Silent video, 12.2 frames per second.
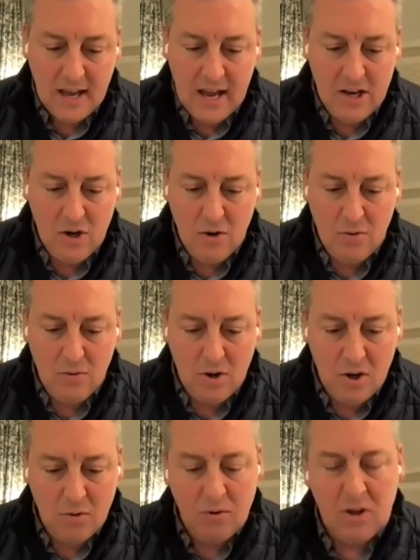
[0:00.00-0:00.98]
and you
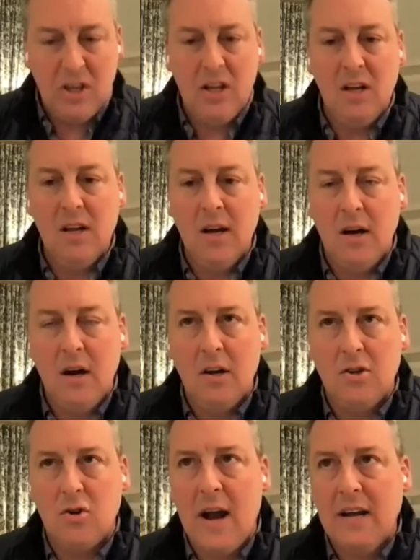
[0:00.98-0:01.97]
you really uh,
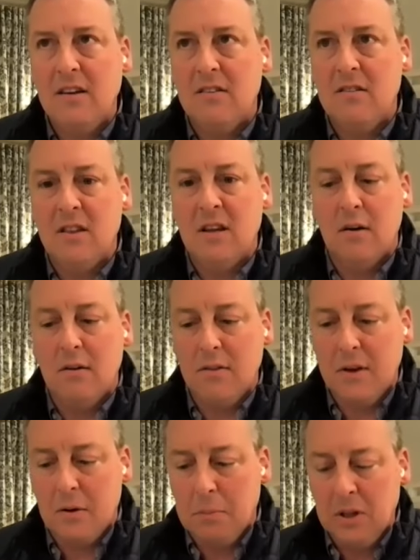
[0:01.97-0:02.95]
attracted to their
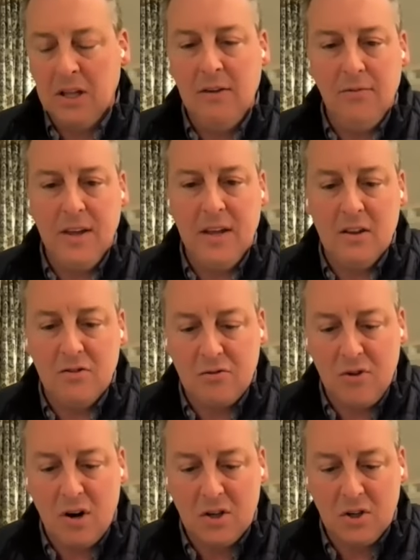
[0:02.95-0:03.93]
their belief in the
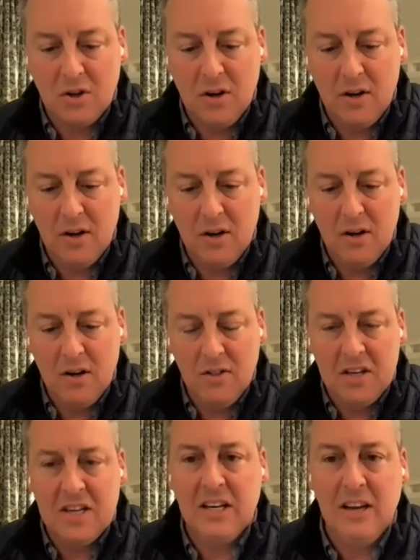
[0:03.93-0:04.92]
structure uh, uh,
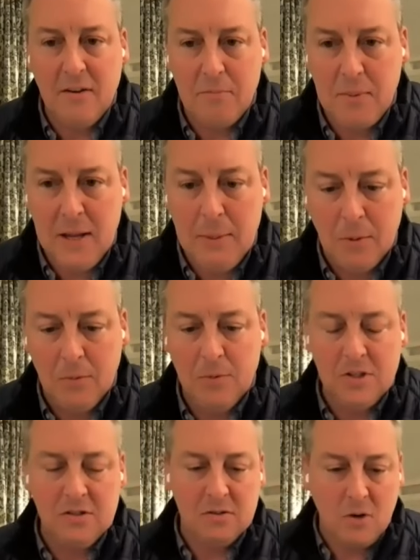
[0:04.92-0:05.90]
the dignity of people,
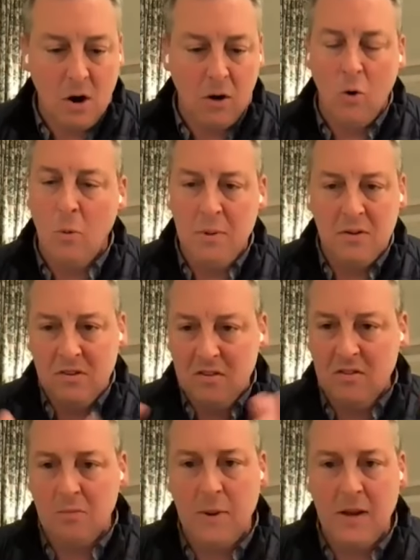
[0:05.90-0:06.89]
which is our whole
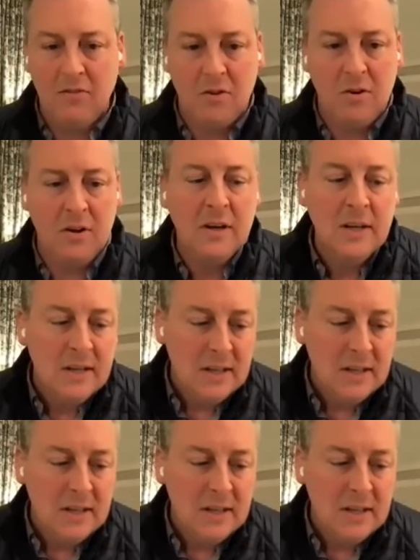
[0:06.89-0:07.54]
business is based on